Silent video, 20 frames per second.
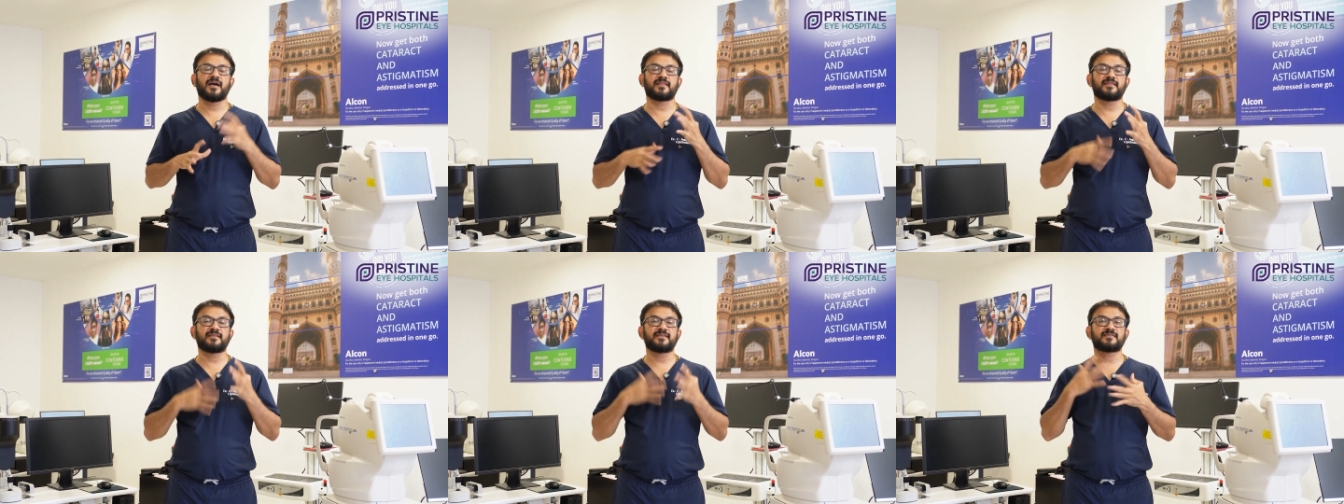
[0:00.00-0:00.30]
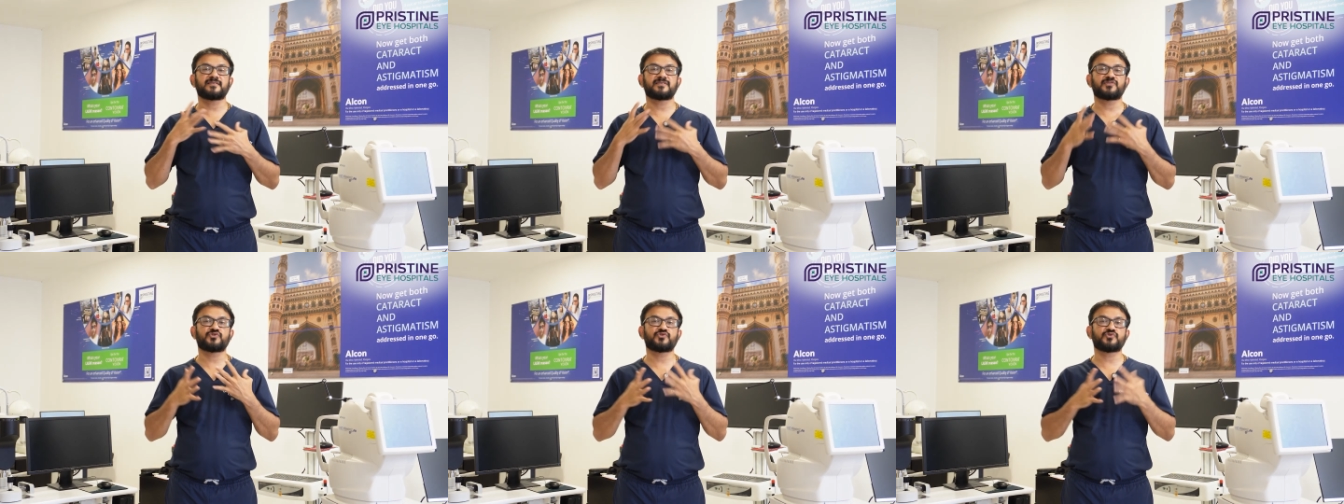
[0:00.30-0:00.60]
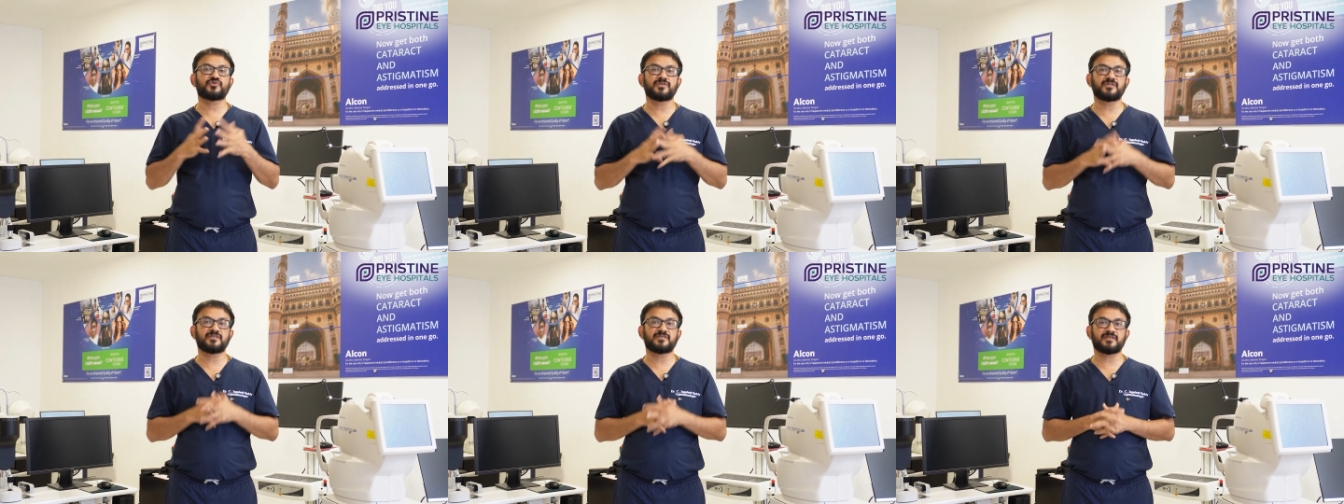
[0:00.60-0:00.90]
and these are
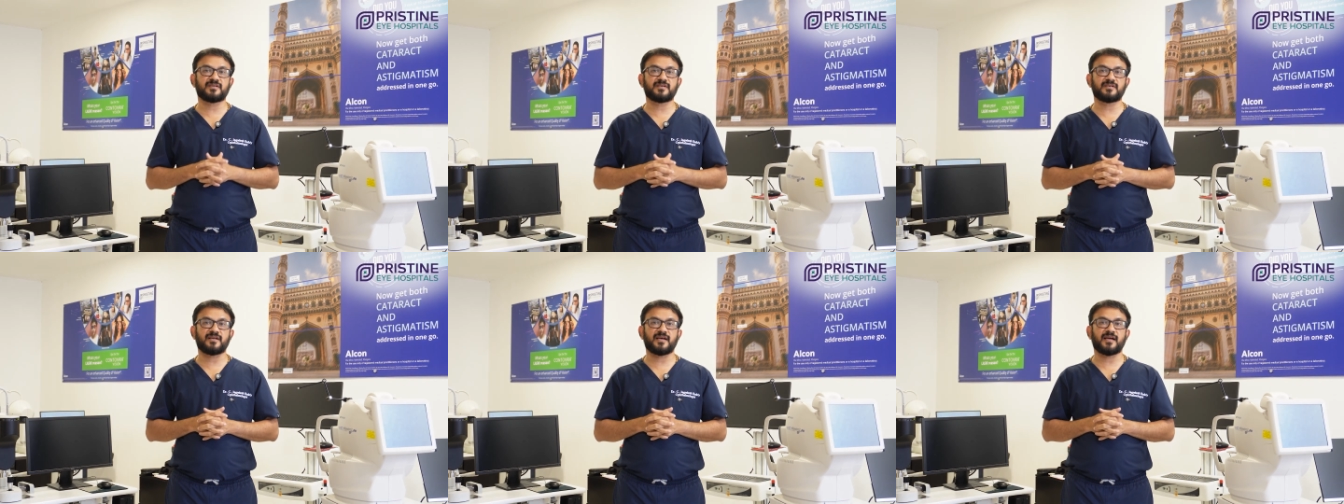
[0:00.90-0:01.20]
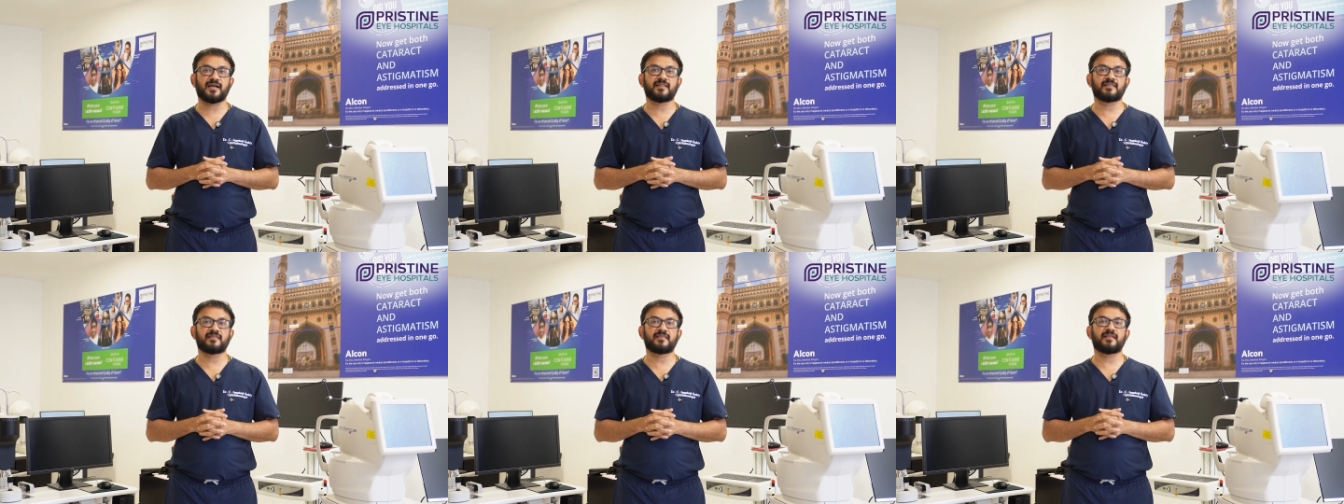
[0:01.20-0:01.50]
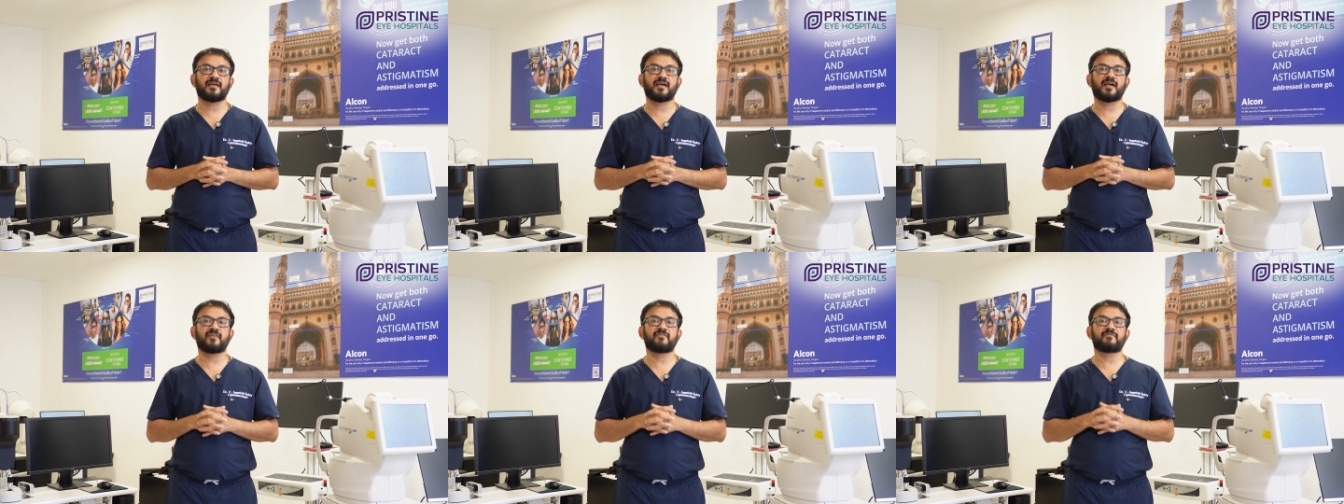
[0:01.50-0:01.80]
treated
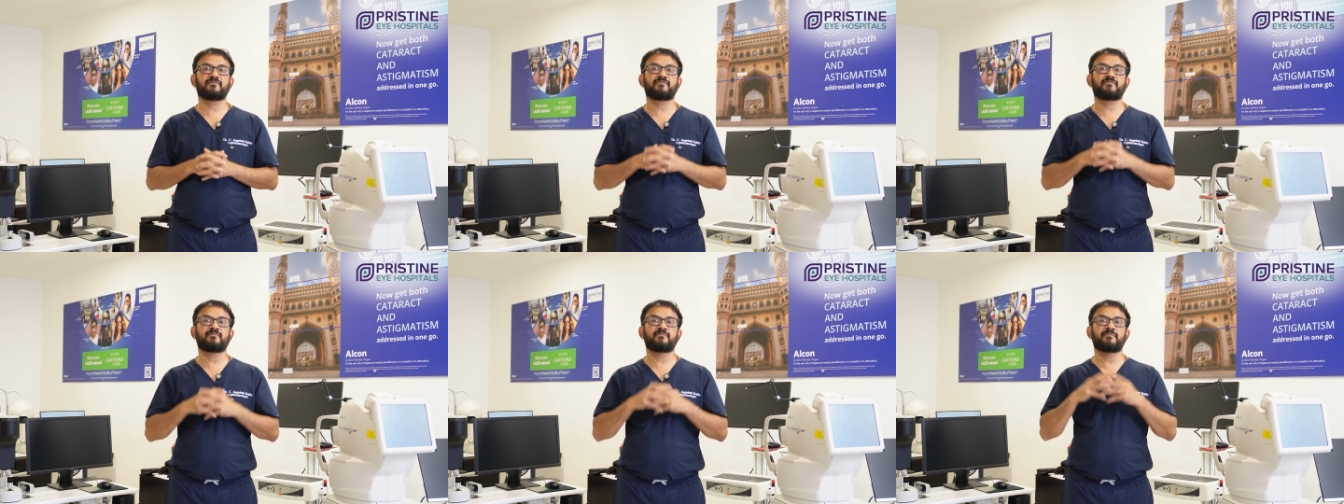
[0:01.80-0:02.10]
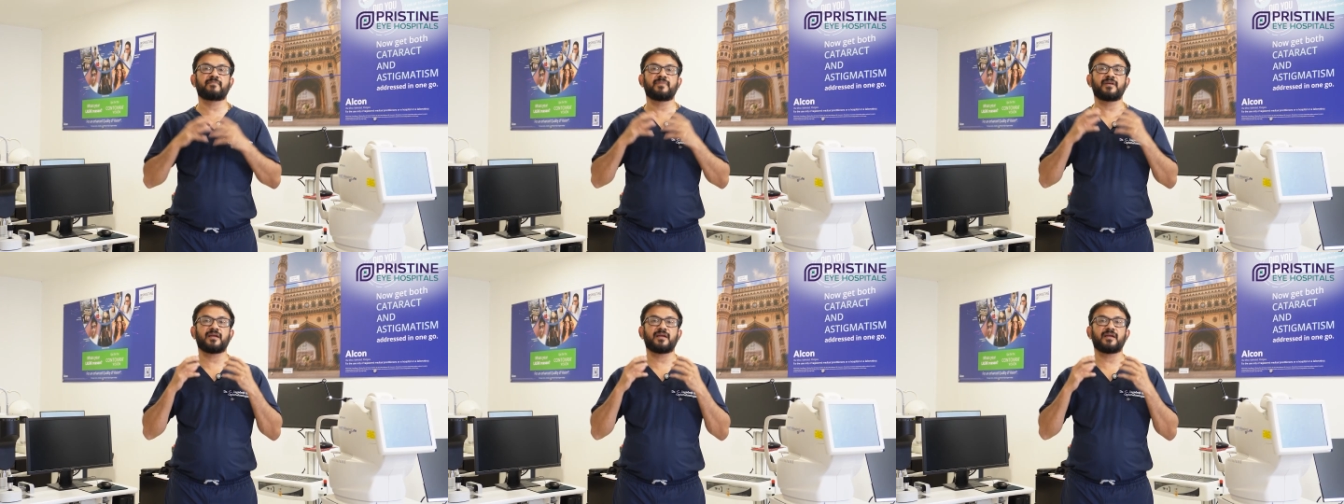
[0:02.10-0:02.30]
and have